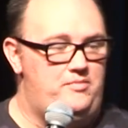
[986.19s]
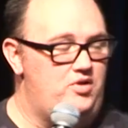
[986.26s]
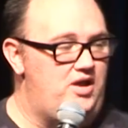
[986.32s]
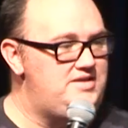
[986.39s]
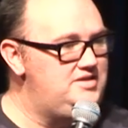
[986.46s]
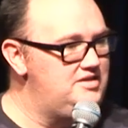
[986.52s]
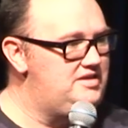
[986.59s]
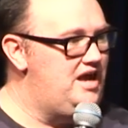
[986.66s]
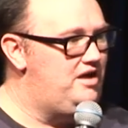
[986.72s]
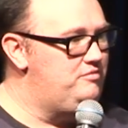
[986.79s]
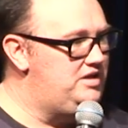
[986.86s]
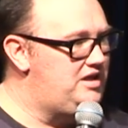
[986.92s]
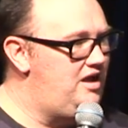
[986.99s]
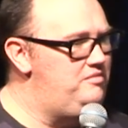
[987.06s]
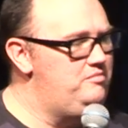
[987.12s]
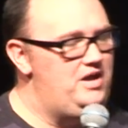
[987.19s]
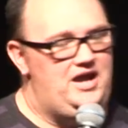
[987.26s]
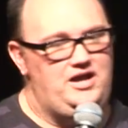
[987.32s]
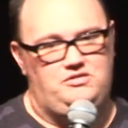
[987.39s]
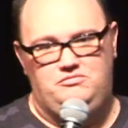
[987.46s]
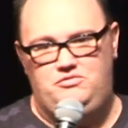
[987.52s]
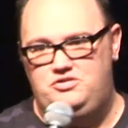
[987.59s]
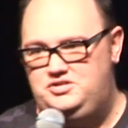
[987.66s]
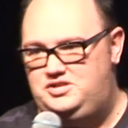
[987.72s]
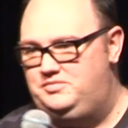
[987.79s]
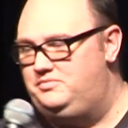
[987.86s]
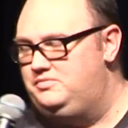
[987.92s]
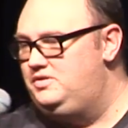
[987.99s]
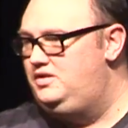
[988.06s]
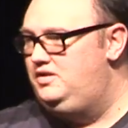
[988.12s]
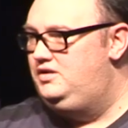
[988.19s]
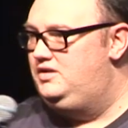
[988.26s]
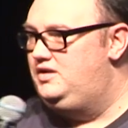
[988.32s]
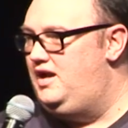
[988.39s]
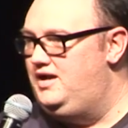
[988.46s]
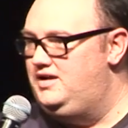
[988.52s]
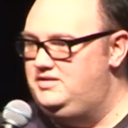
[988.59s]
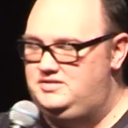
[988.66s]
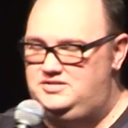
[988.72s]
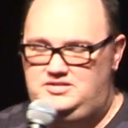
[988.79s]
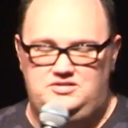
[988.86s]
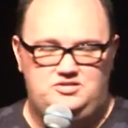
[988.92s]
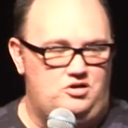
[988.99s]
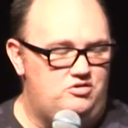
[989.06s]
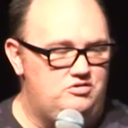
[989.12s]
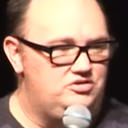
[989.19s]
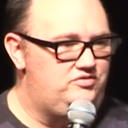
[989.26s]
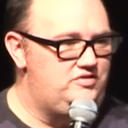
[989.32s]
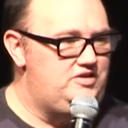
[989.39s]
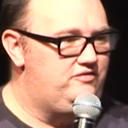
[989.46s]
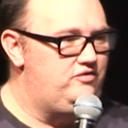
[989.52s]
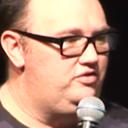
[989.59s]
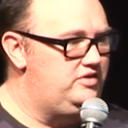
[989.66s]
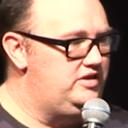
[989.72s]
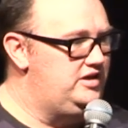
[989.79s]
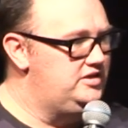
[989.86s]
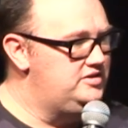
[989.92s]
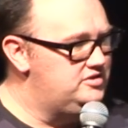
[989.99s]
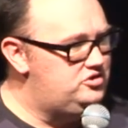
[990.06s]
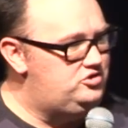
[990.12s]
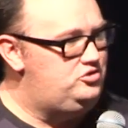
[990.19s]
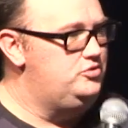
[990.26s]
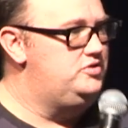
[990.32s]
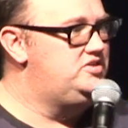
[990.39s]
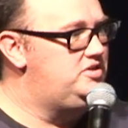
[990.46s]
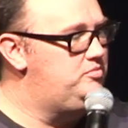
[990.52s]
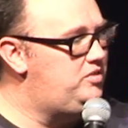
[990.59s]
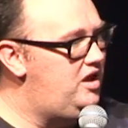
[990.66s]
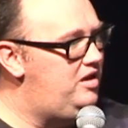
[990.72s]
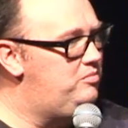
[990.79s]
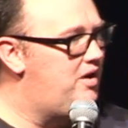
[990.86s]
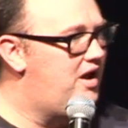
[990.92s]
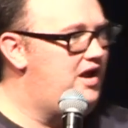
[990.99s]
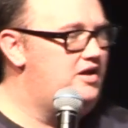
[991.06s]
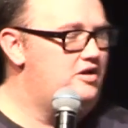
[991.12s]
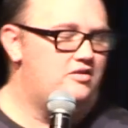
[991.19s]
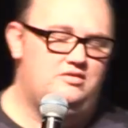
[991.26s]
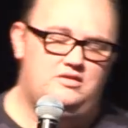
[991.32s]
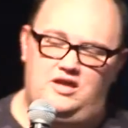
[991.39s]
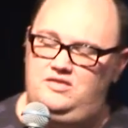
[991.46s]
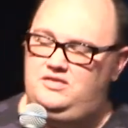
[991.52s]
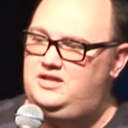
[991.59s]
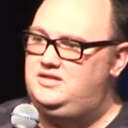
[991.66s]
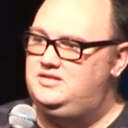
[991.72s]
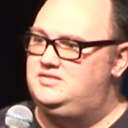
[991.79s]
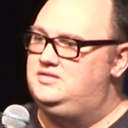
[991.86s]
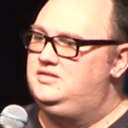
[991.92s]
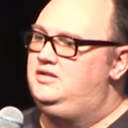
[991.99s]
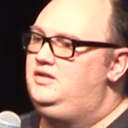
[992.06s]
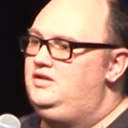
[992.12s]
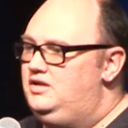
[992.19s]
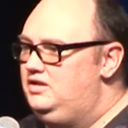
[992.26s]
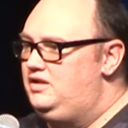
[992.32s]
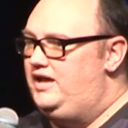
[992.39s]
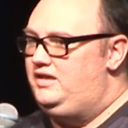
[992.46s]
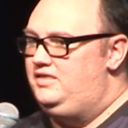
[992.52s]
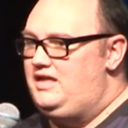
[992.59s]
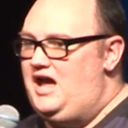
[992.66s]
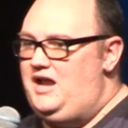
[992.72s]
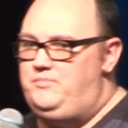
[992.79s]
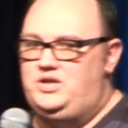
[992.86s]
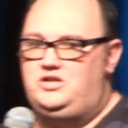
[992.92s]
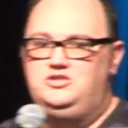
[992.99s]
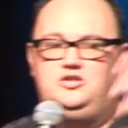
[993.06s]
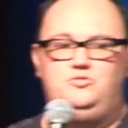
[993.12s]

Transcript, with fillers: And I did that. We came back and wrote some uh, songs for different things, a stewardship campaign, and, and things like that, because